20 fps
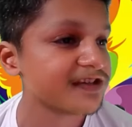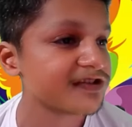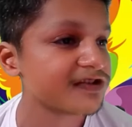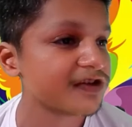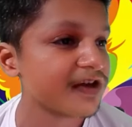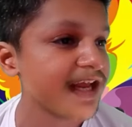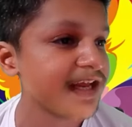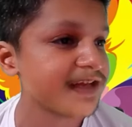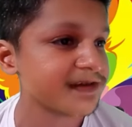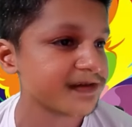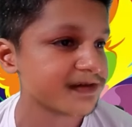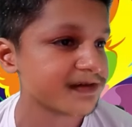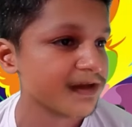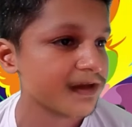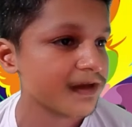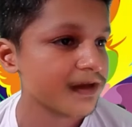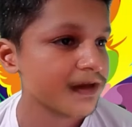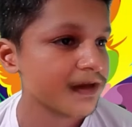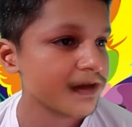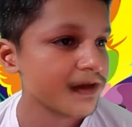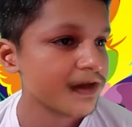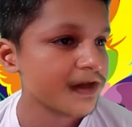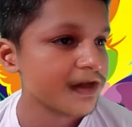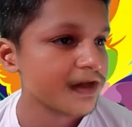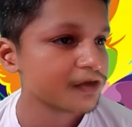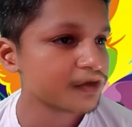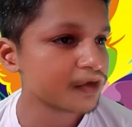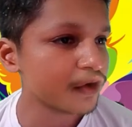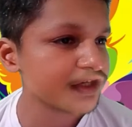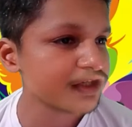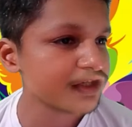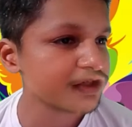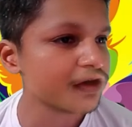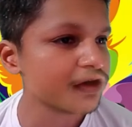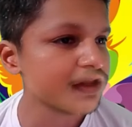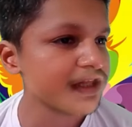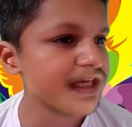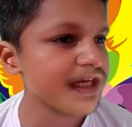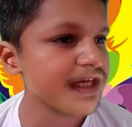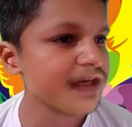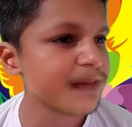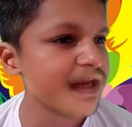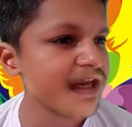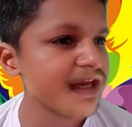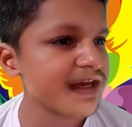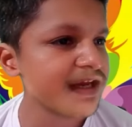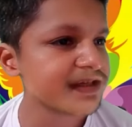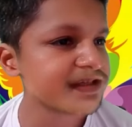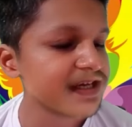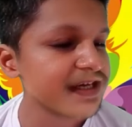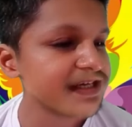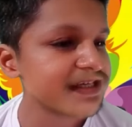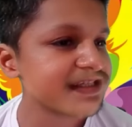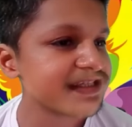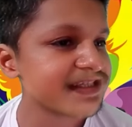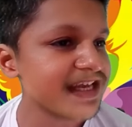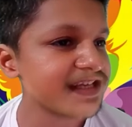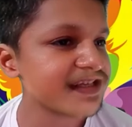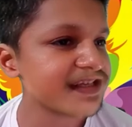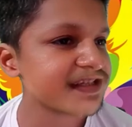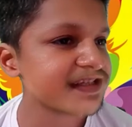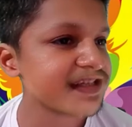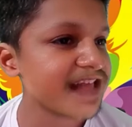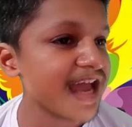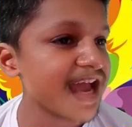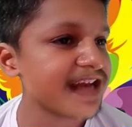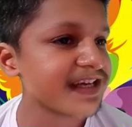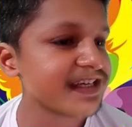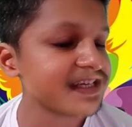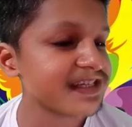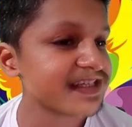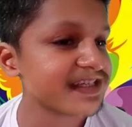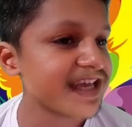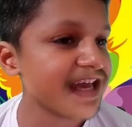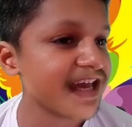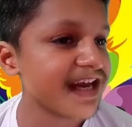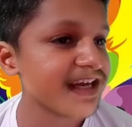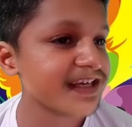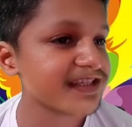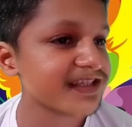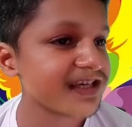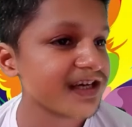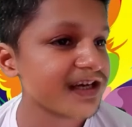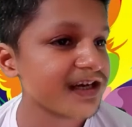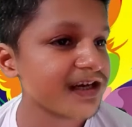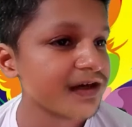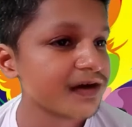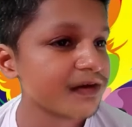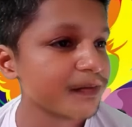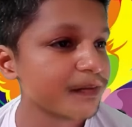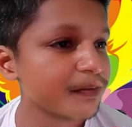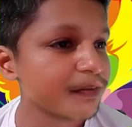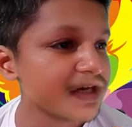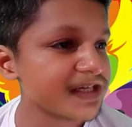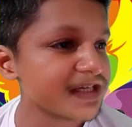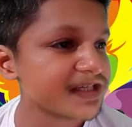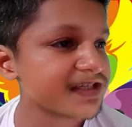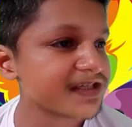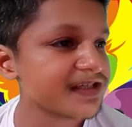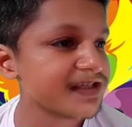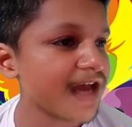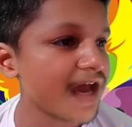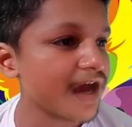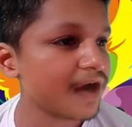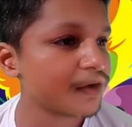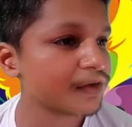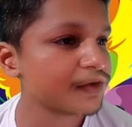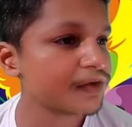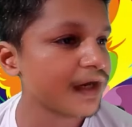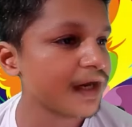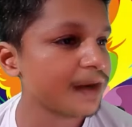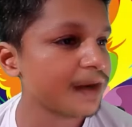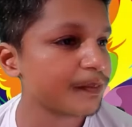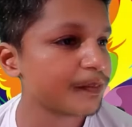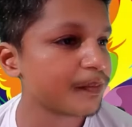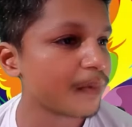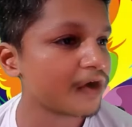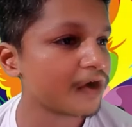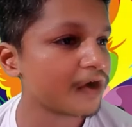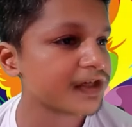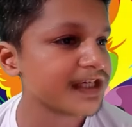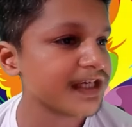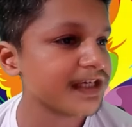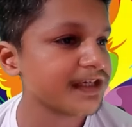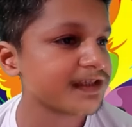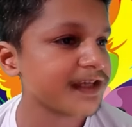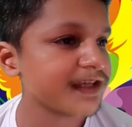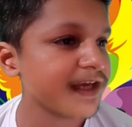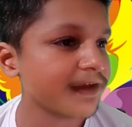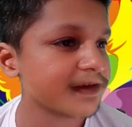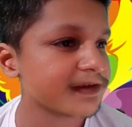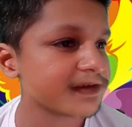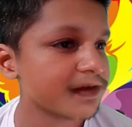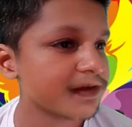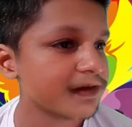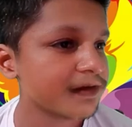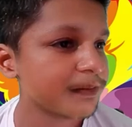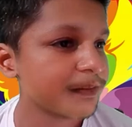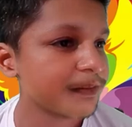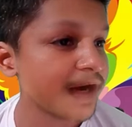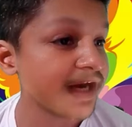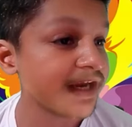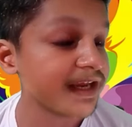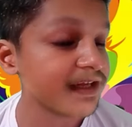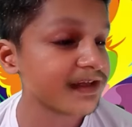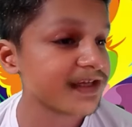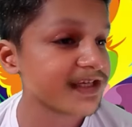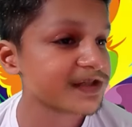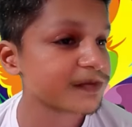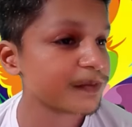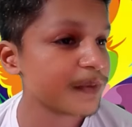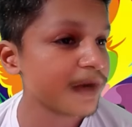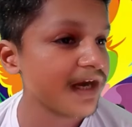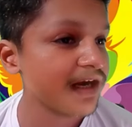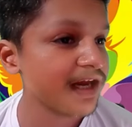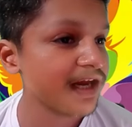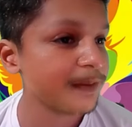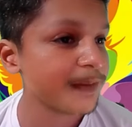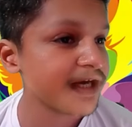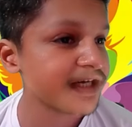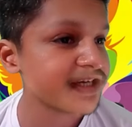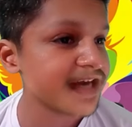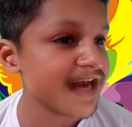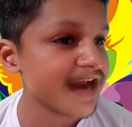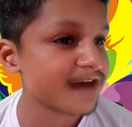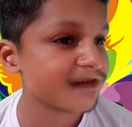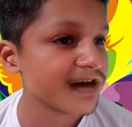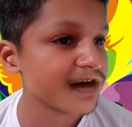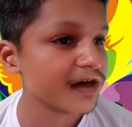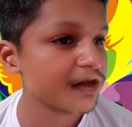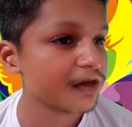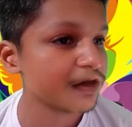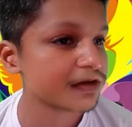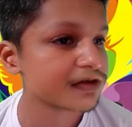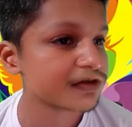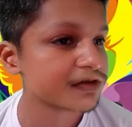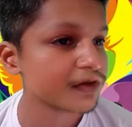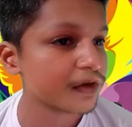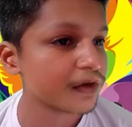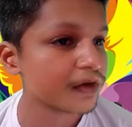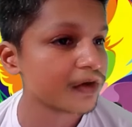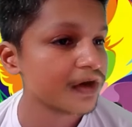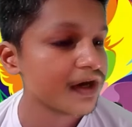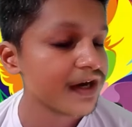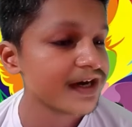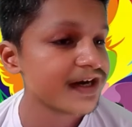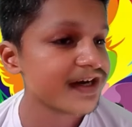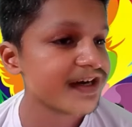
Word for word: So it only makes sense that its character must now do important things. Breaking the speed limit never looked so responsible.